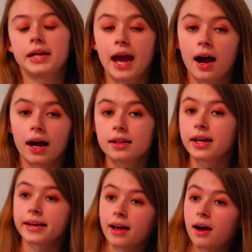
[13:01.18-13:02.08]
yeah, I
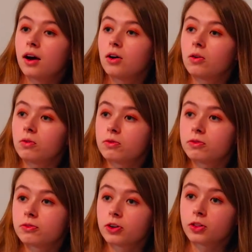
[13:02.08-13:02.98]
like how
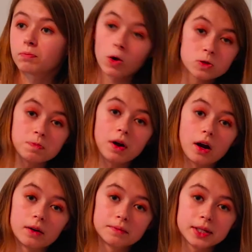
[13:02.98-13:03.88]
for the most
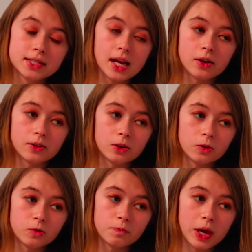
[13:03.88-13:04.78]
part, because I don't
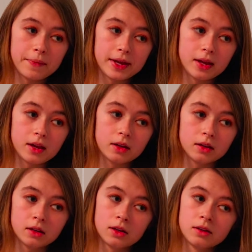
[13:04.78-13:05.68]
know if
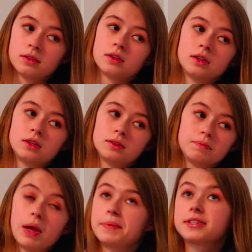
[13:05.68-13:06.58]

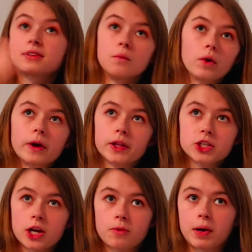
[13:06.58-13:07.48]
maybe somewhere in the
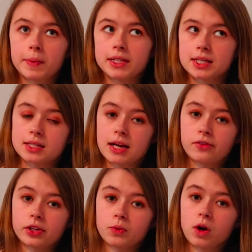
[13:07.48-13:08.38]
Czech Republic doesn't have
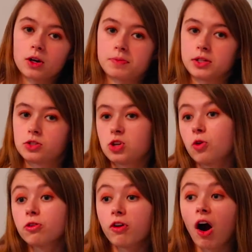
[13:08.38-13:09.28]
clean water, but so
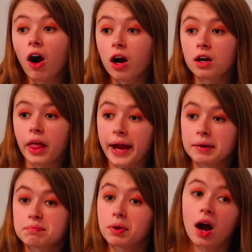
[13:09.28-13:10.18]
far
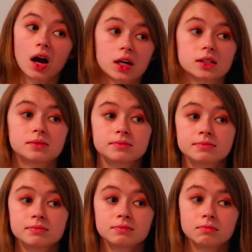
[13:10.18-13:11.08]
like Prague,
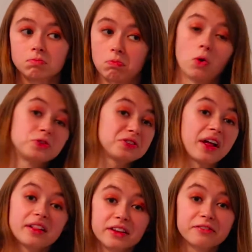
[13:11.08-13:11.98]
most
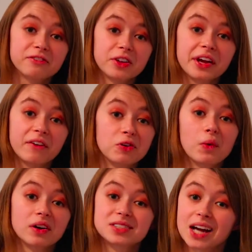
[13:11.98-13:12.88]
likely fully
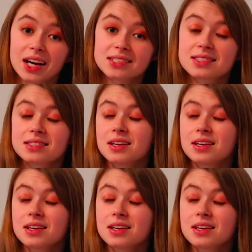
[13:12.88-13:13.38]
everywhere does,